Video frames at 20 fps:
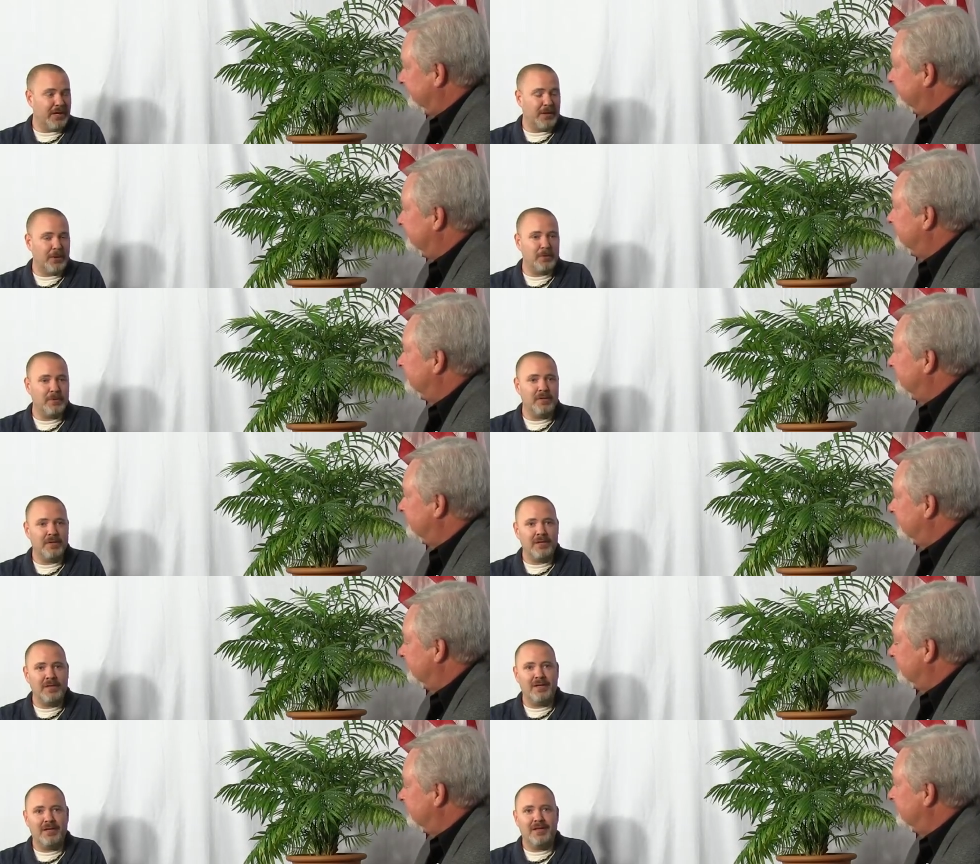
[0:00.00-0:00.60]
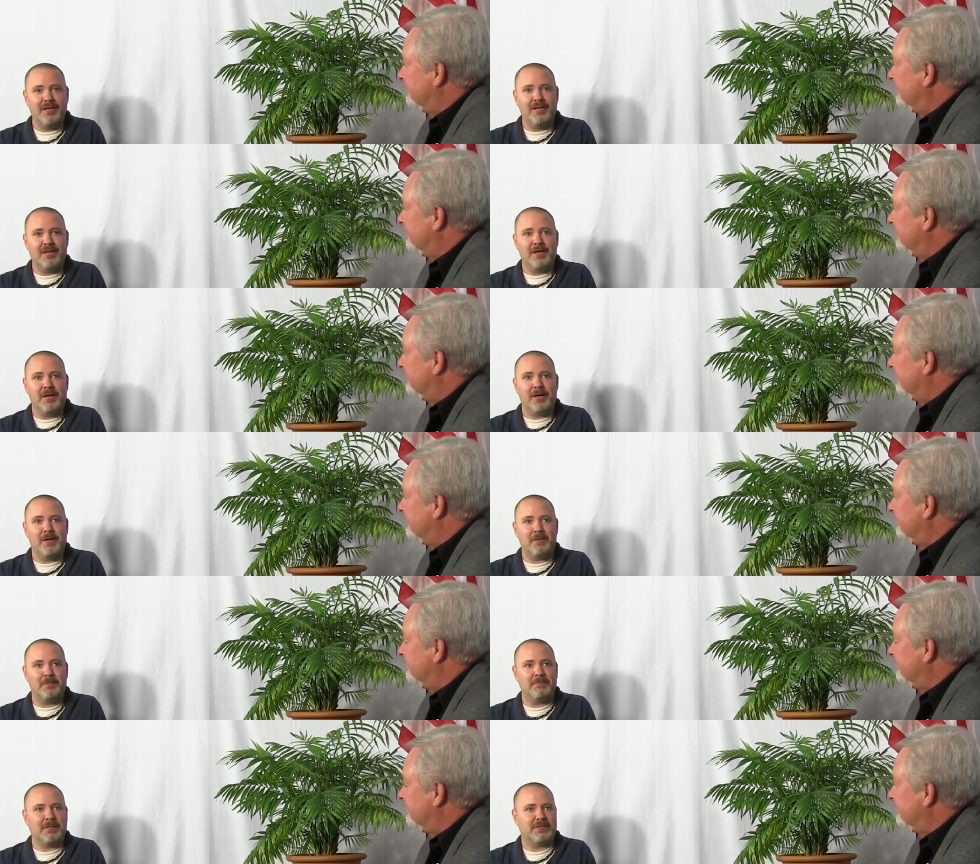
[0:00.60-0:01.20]
Speaker 1: mm -hmm. now,
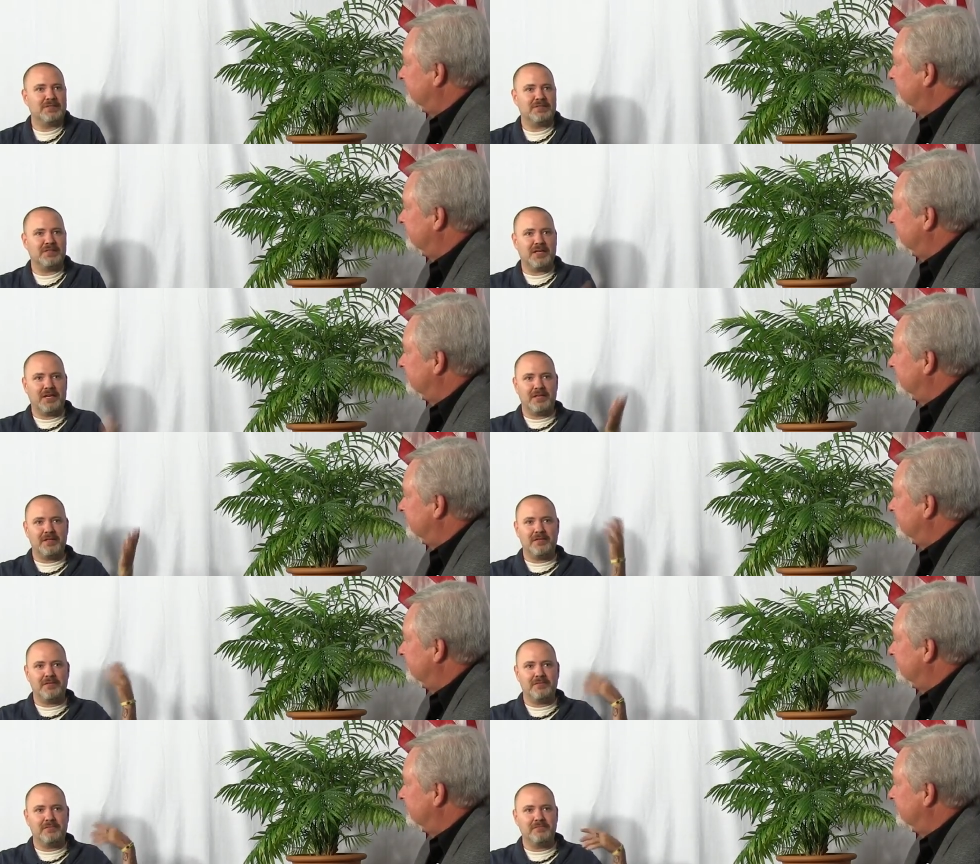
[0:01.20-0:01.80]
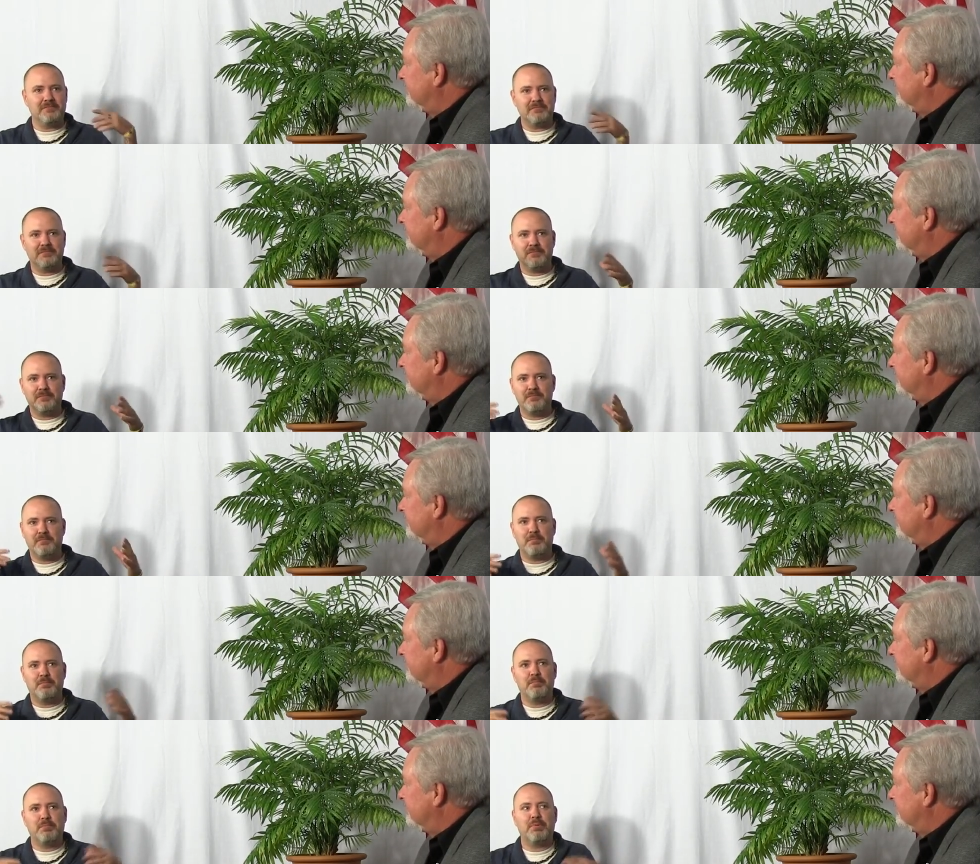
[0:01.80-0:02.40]
um, I just kind of
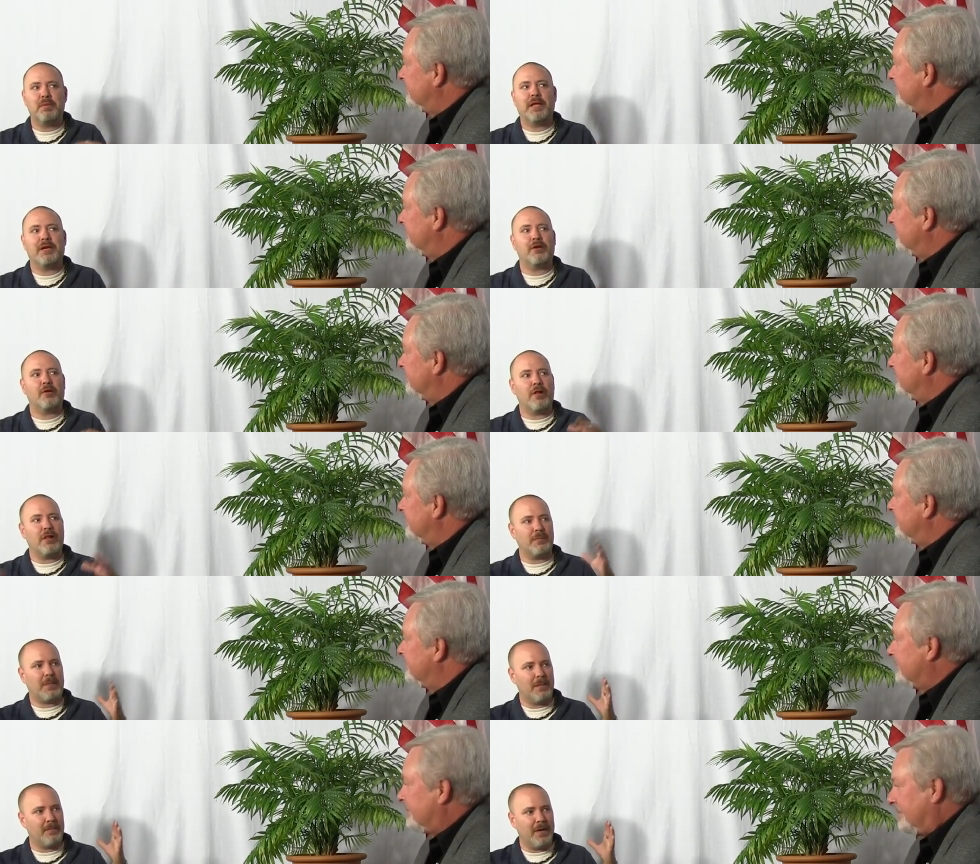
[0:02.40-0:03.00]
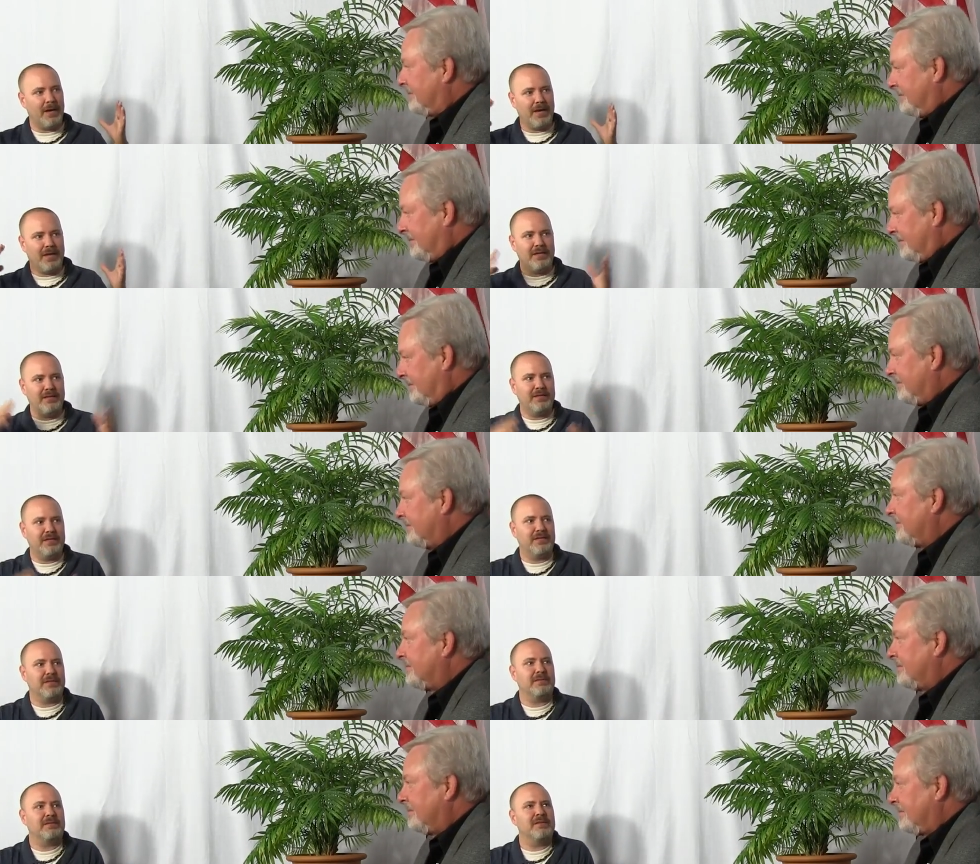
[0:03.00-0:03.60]
played it all in my
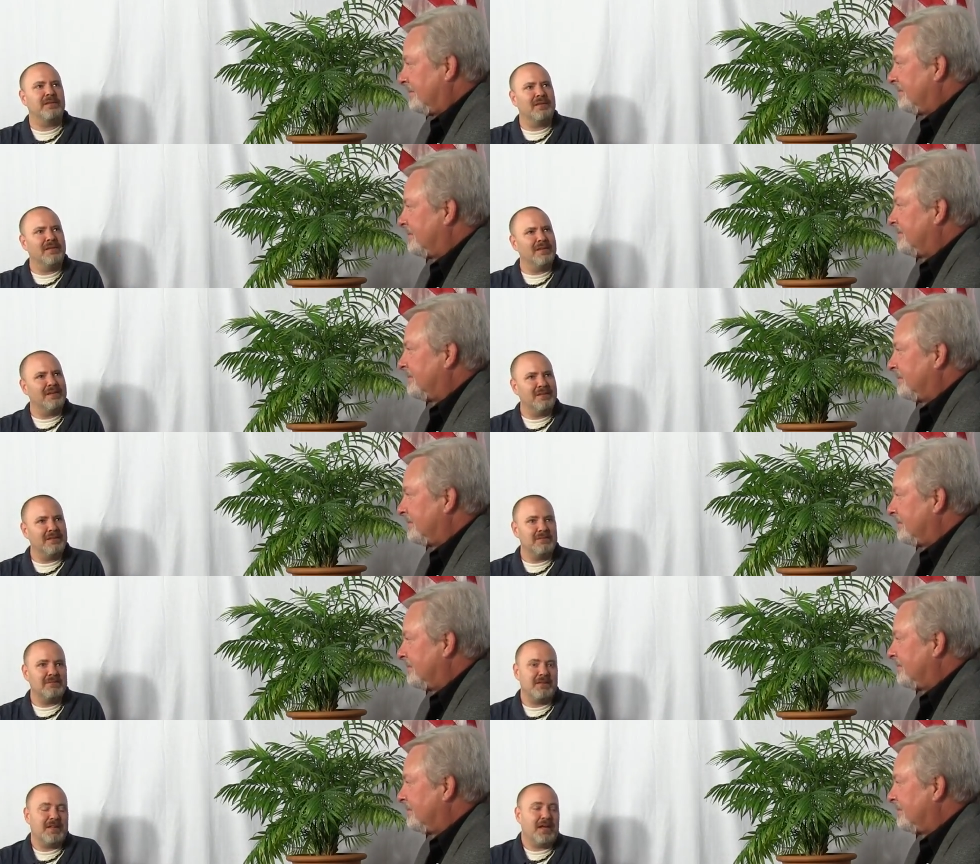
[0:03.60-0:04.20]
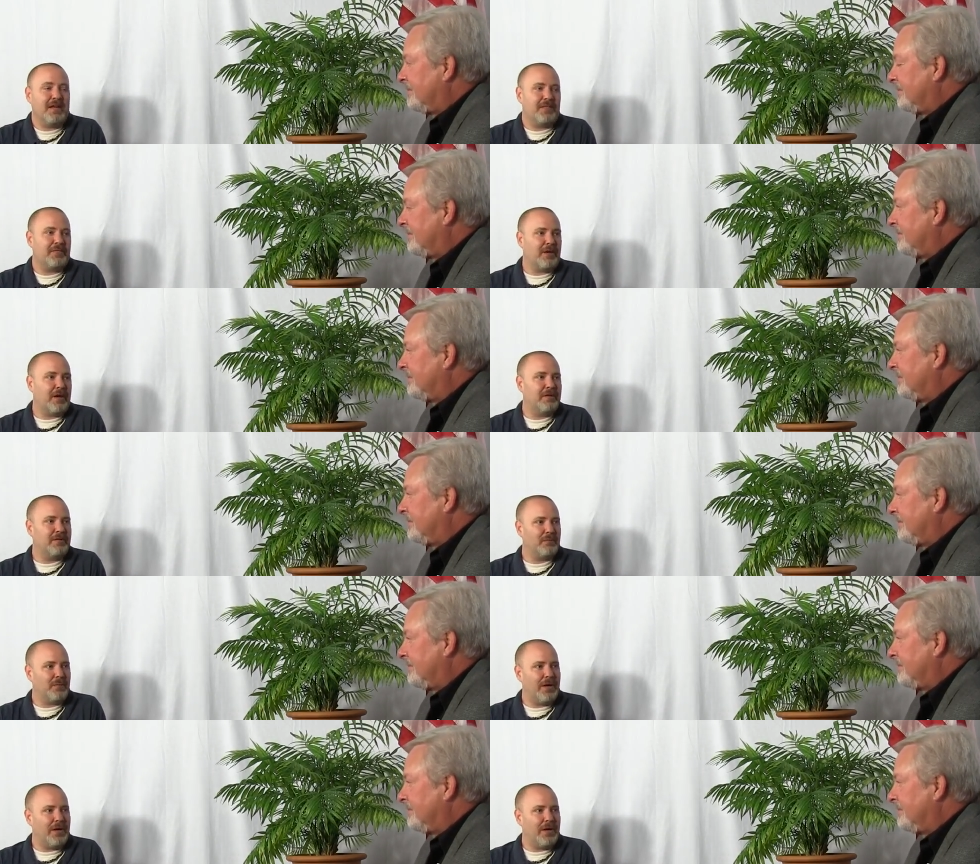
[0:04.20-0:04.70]
mind. And yeah, I thought,